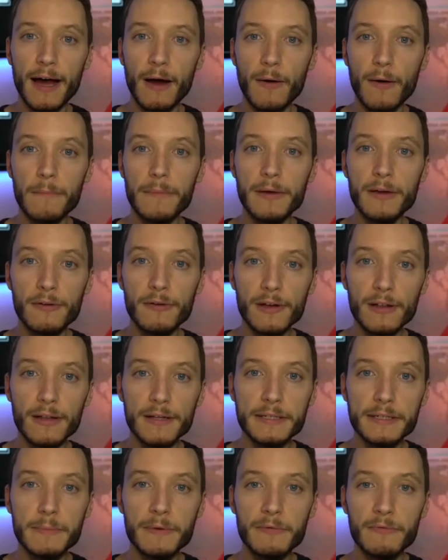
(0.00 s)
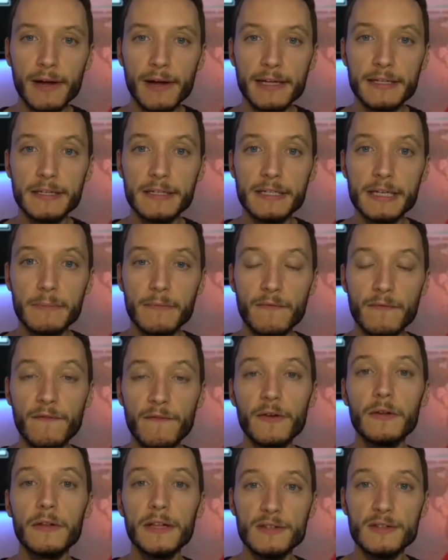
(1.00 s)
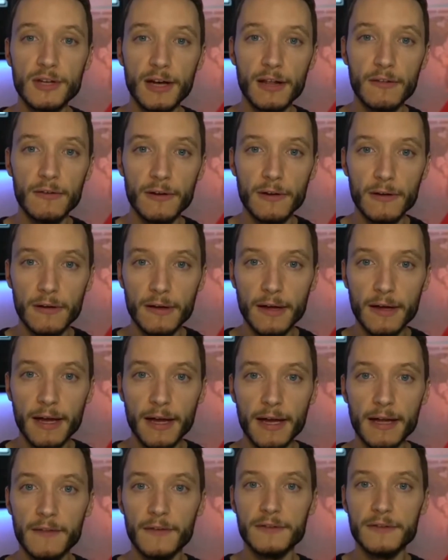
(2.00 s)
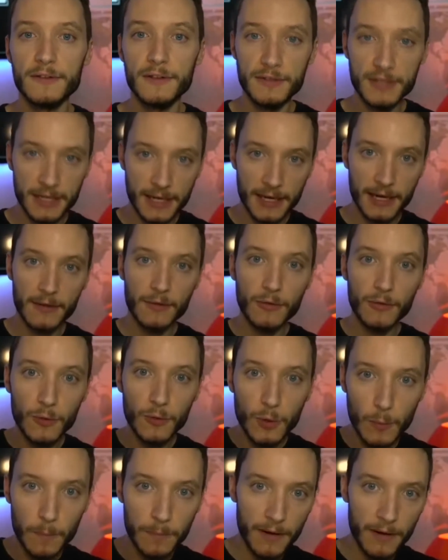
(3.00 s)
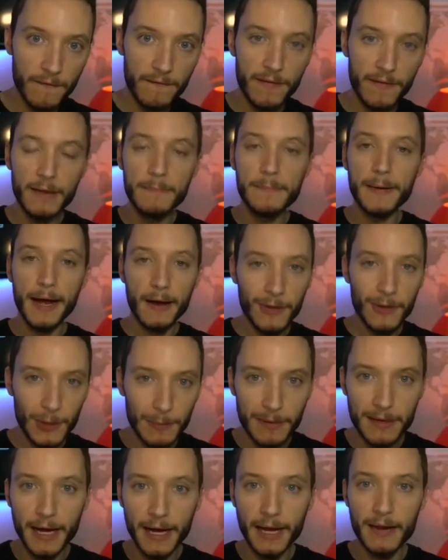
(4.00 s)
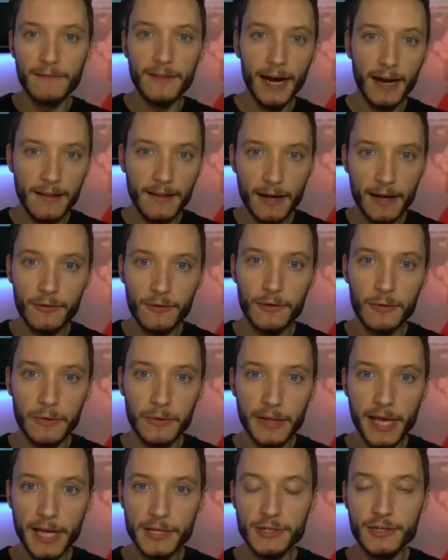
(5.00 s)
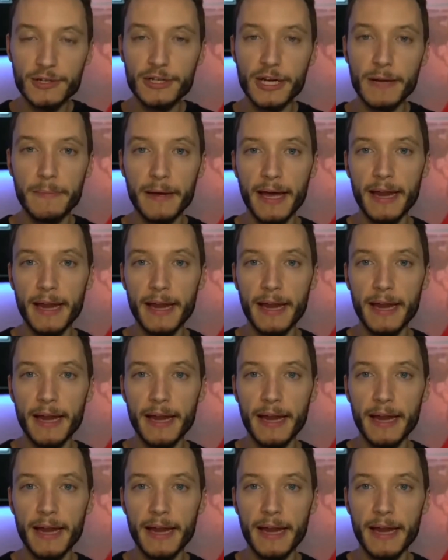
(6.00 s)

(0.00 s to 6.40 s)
How imperialism and racism fuel each other. There's a loop, a feedback loop, a kind of dialectical relationship.